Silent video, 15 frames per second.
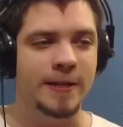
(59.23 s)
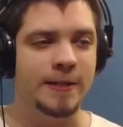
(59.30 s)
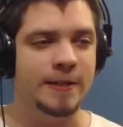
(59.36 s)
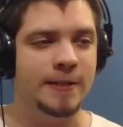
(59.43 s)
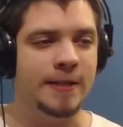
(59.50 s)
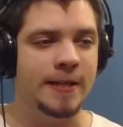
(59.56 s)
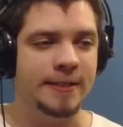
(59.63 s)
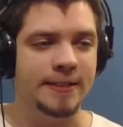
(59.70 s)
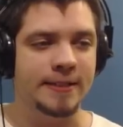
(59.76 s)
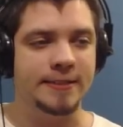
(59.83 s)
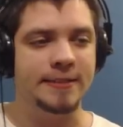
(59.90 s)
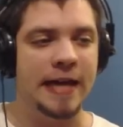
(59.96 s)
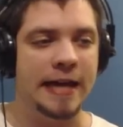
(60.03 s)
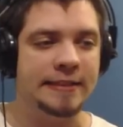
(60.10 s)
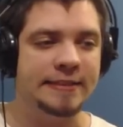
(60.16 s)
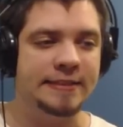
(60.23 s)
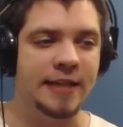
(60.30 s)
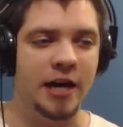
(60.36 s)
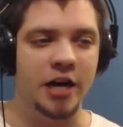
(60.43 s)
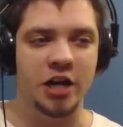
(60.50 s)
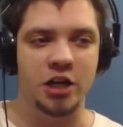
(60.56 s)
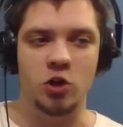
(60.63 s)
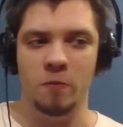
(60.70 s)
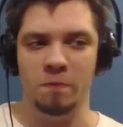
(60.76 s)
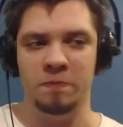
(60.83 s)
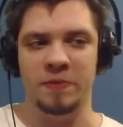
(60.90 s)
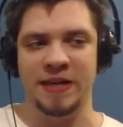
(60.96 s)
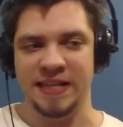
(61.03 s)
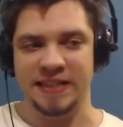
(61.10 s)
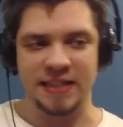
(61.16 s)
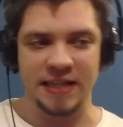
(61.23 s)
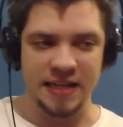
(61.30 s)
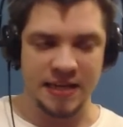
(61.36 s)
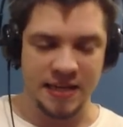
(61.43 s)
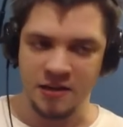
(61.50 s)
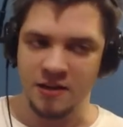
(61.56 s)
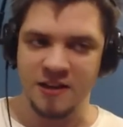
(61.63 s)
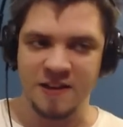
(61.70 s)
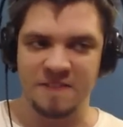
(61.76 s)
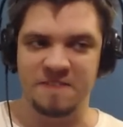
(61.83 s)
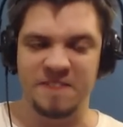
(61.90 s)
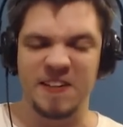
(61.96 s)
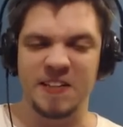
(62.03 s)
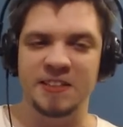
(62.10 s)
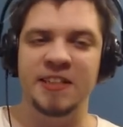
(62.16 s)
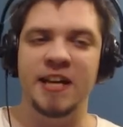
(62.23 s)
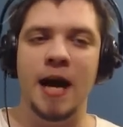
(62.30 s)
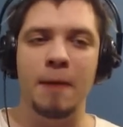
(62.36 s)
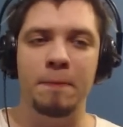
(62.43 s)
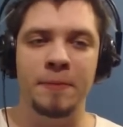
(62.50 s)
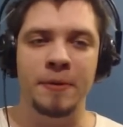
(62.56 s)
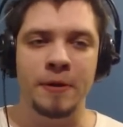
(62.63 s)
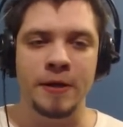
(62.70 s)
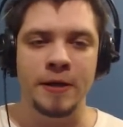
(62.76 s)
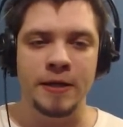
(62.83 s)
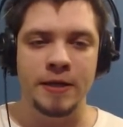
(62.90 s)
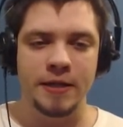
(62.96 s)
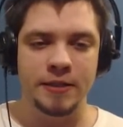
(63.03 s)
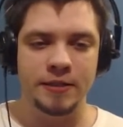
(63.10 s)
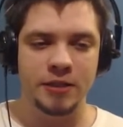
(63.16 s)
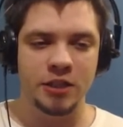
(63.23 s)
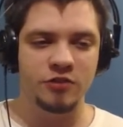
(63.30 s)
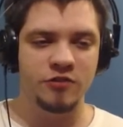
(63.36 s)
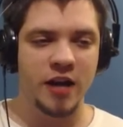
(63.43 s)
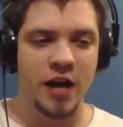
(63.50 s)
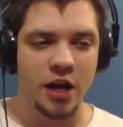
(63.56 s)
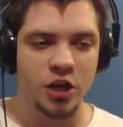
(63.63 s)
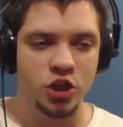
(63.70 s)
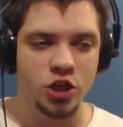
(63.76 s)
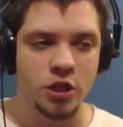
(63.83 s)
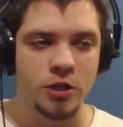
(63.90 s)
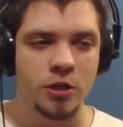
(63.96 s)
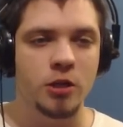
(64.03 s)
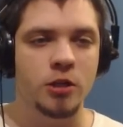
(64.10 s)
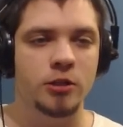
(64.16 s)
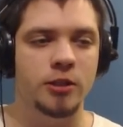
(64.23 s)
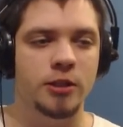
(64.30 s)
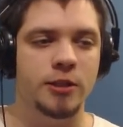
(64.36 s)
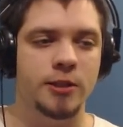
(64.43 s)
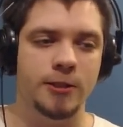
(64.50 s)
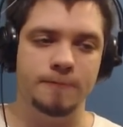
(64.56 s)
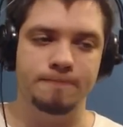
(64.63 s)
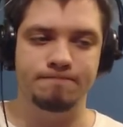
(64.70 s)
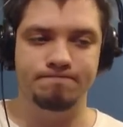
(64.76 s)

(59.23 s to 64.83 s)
His stats are completely filled up. In the garage, the